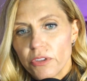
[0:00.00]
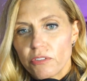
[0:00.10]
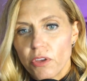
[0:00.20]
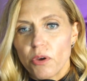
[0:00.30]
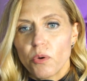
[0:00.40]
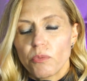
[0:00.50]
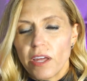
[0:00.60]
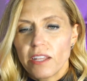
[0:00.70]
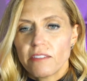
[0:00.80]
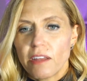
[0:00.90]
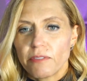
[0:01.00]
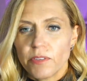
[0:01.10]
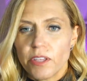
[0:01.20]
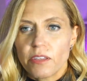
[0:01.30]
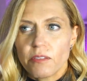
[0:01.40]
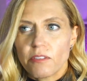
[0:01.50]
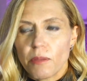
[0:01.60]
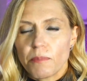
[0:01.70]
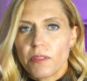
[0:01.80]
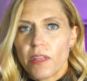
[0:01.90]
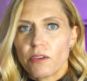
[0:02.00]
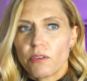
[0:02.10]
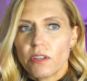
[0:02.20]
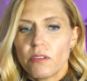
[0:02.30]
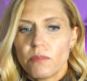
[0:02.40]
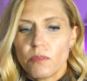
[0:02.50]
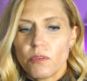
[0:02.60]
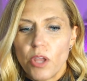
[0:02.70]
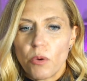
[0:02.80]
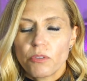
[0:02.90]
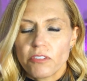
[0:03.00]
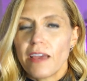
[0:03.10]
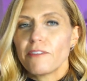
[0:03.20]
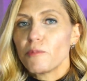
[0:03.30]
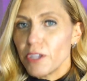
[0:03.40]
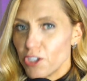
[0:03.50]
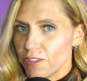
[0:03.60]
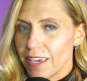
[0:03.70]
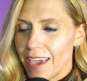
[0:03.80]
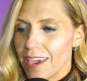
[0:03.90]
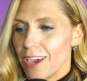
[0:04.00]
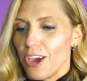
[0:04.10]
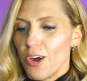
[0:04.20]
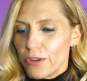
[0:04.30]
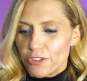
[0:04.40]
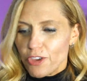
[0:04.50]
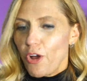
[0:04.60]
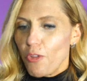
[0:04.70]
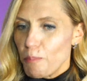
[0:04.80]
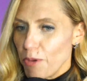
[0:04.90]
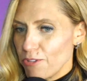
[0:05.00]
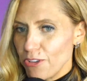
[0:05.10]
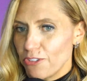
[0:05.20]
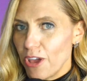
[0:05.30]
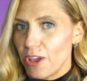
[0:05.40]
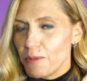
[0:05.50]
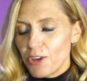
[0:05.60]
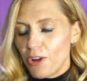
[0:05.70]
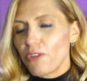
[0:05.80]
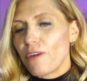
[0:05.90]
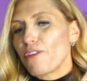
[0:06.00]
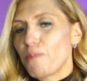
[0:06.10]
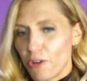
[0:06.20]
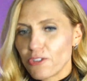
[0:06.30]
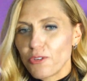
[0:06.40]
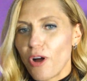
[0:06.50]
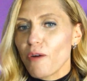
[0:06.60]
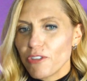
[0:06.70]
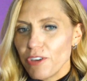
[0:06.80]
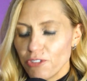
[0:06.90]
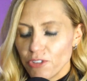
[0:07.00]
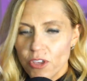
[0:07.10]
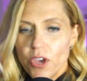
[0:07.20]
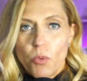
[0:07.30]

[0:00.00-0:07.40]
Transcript: So that is definitely something that you can, doesn't have to be just like, hey, we just got all the business done. You can also have those personal conversations.